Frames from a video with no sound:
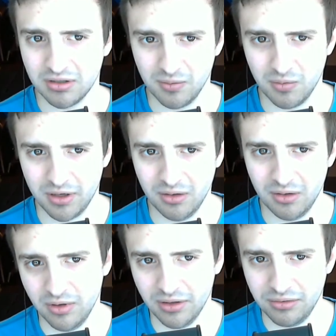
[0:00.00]
for
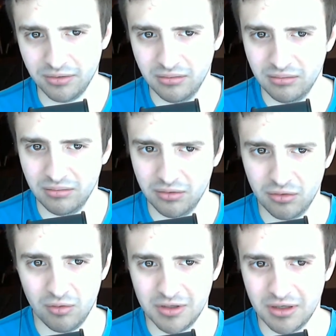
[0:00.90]
working with
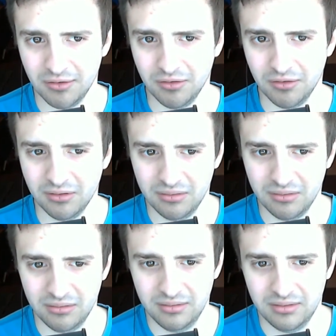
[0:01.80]
Google Material
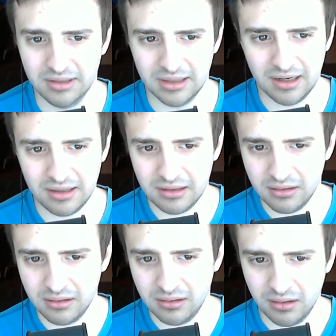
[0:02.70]
Design,
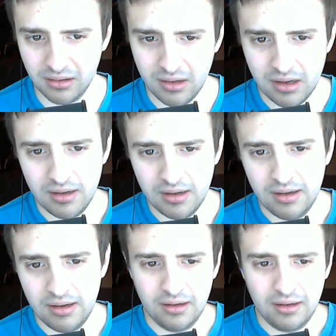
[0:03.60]

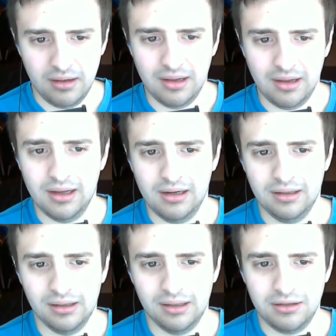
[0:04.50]
and
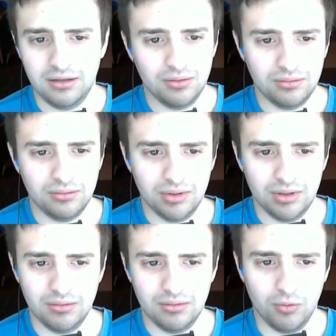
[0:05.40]
it lets you
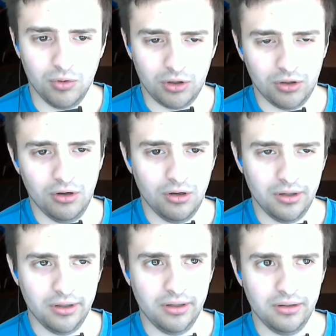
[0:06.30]
work
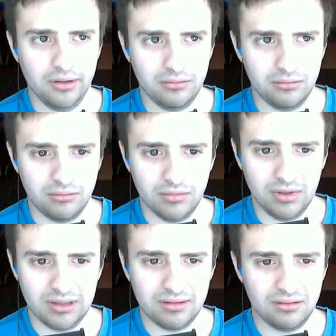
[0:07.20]
on,
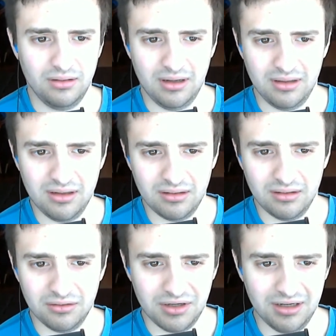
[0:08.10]
I think
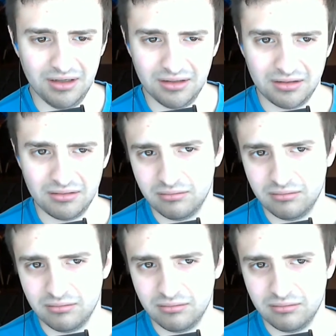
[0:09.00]
they're saying that it's